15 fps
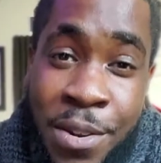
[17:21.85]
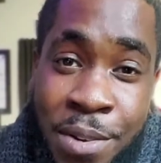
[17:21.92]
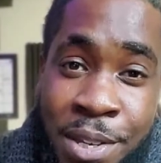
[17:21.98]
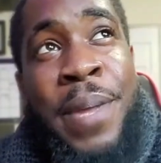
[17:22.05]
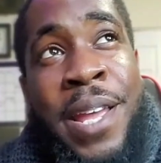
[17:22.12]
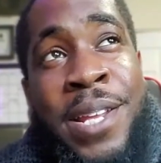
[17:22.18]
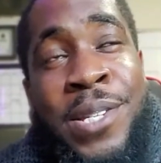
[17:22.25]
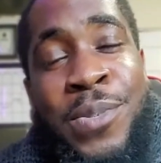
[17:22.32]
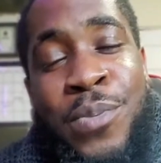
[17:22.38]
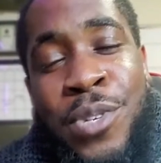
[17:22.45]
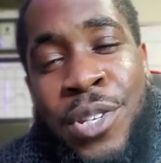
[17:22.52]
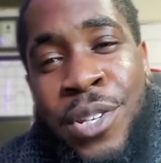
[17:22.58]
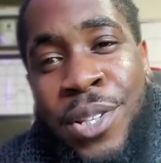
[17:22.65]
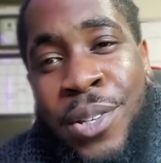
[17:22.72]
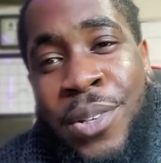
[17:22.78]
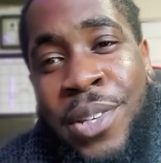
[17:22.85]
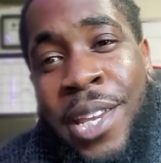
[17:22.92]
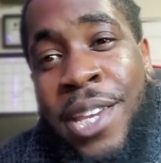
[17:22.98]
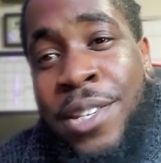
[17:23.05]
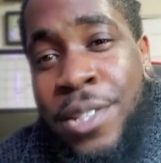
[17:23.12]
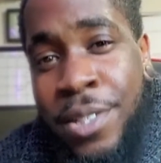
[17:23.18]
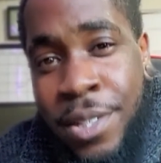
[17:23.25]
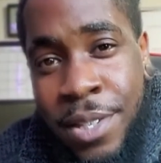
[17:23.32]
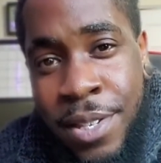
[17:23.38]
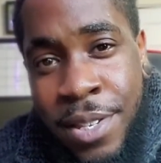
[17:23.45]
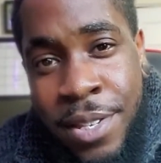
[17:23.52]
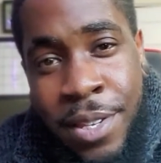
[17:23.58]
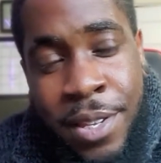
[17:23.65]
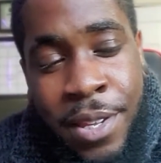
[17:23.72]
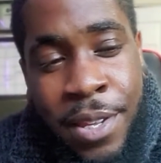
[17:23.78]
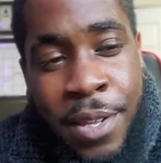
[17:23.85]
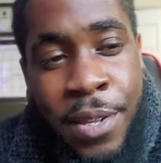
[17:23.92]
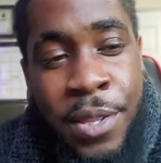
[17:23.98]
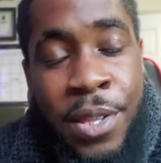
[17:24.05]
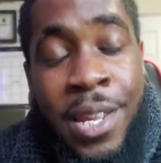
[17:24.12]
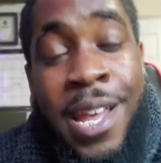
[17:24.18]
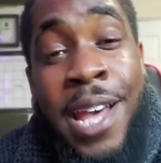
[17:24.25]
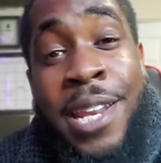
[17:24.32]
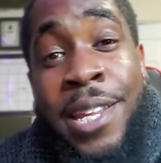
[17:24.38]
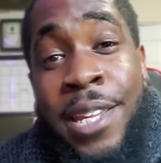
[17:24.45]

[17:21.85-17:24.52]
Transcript: Depends where your location is, the kind of